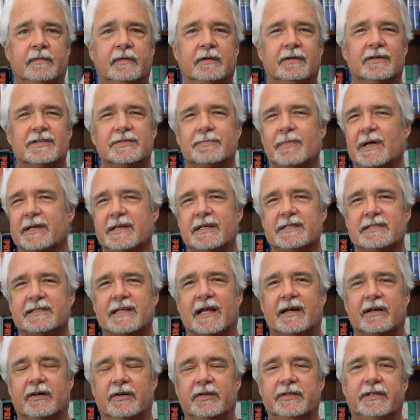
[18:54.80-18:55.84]
Because is
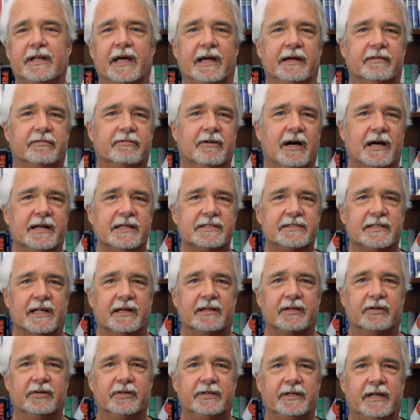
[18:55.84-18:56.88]
not a good day. Friday is not
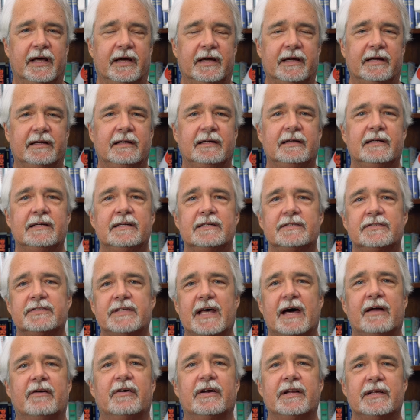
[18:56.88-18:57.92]
a good day.
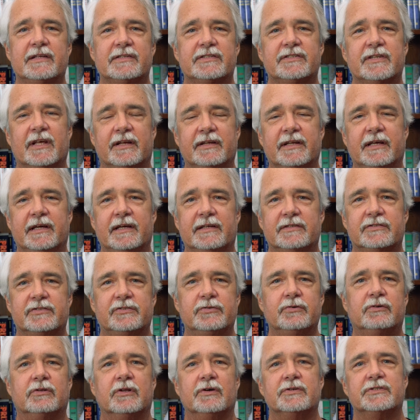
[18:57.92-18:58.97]
Saturday and Sunday is
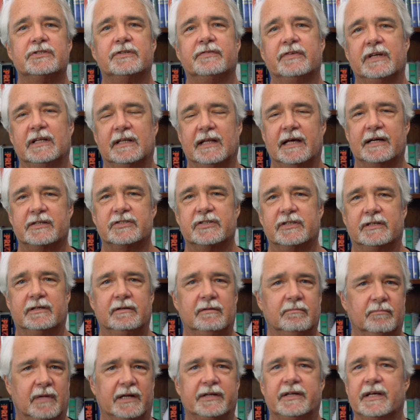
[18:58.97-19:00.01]
too close to the
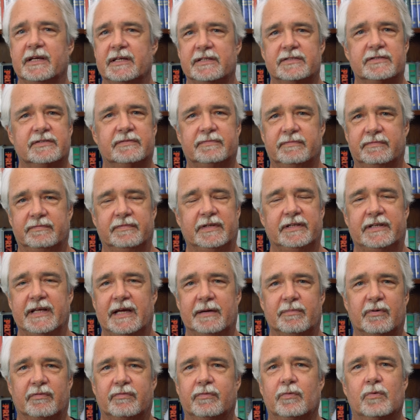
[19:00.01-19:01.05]
election. Monday's the
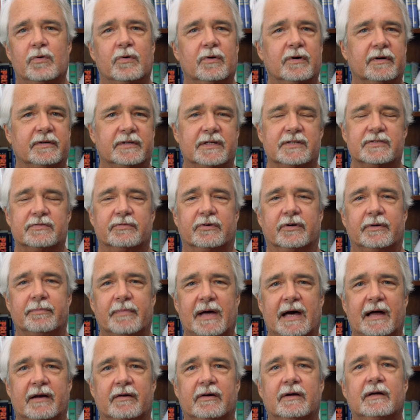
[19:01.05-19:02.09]
day before. It doesn't really
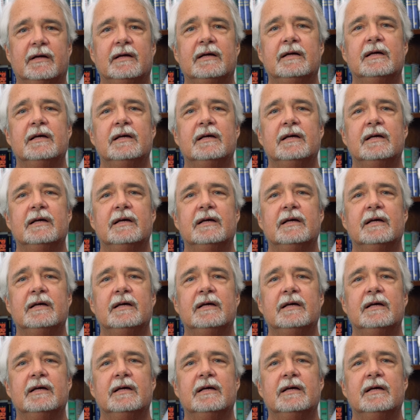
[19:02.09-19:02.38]
matter.